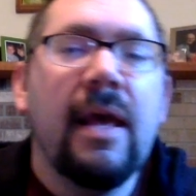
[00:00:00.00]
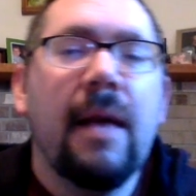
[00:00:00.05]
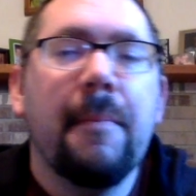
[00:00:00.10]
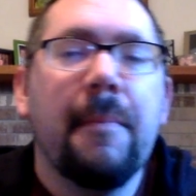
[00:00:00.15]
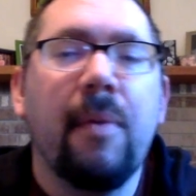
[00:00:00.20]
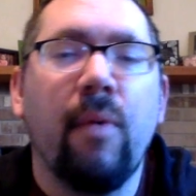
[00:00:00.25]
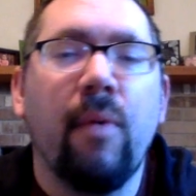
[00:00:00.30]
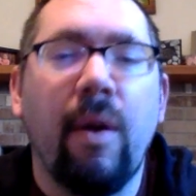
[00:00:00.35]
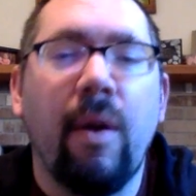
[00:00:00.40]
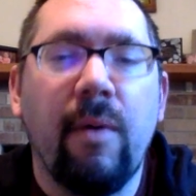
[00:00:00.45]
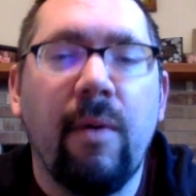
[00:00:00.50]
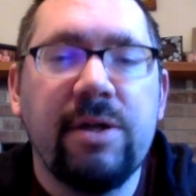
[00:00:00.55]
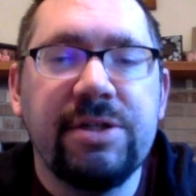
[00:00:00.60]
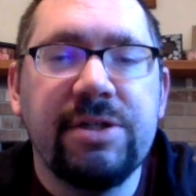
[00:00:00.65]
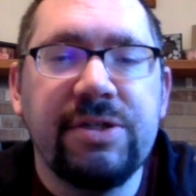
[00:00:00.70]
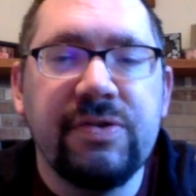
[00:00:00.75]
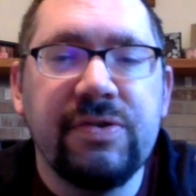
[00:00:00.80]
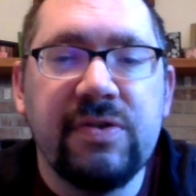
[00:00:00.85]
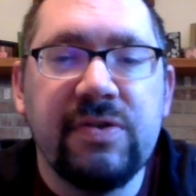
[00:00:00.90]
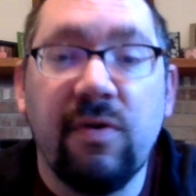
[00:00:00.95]
But what I want you
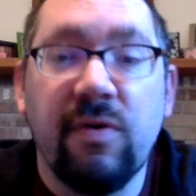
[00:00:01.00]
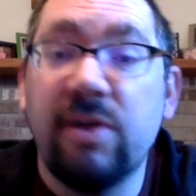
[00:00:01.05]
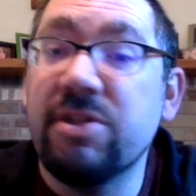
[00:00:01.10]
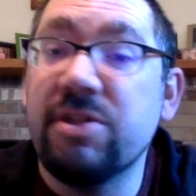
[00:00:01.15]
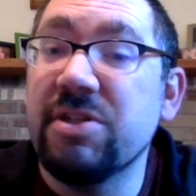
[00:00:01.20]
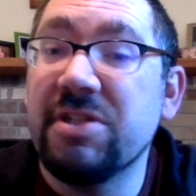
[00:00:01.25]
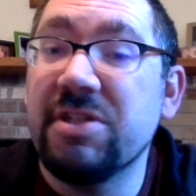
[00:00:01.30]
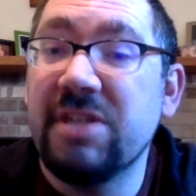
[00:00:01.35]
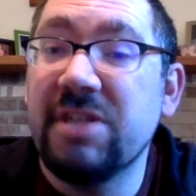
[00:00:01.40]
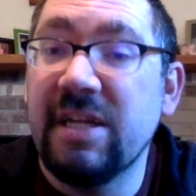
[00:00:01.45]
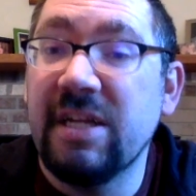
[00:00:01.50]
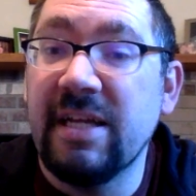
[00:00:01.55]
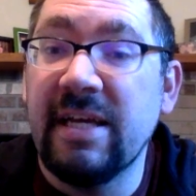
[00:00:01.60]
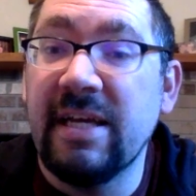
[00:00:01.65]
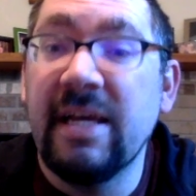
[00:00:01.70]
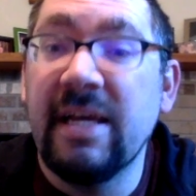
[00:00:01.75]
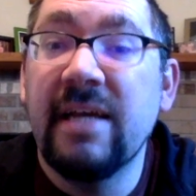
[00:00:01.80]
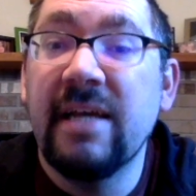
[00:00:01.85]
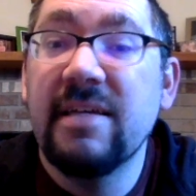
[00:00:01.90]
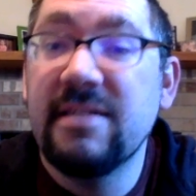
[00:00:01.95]
to do is I want you to study,
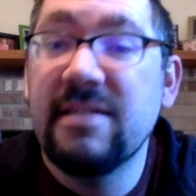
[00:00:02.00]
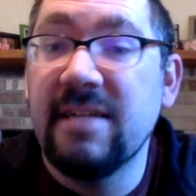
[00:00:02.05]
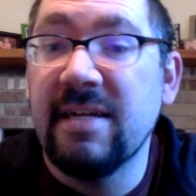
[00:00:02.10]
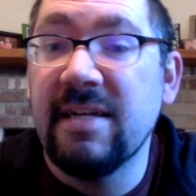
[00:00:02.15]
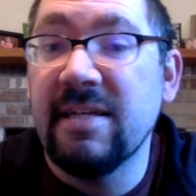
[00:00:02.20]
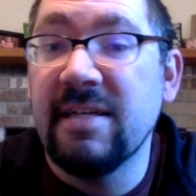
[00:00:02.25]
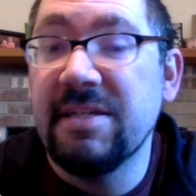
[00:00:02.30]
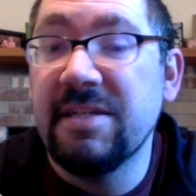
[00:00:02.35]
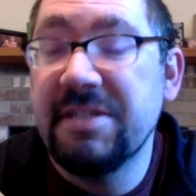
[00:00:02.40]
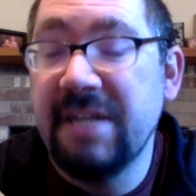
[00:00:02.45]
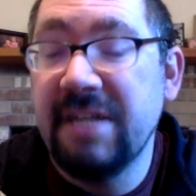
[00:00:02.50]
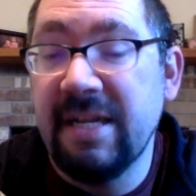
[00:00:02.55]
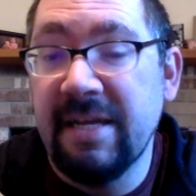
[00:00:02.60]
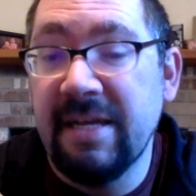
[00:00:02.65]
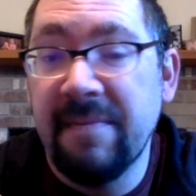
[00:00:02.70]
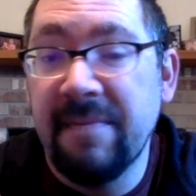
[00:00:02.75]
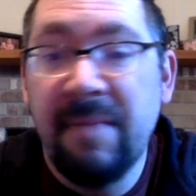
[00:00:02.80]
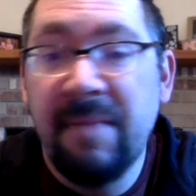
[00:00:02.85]
study, study.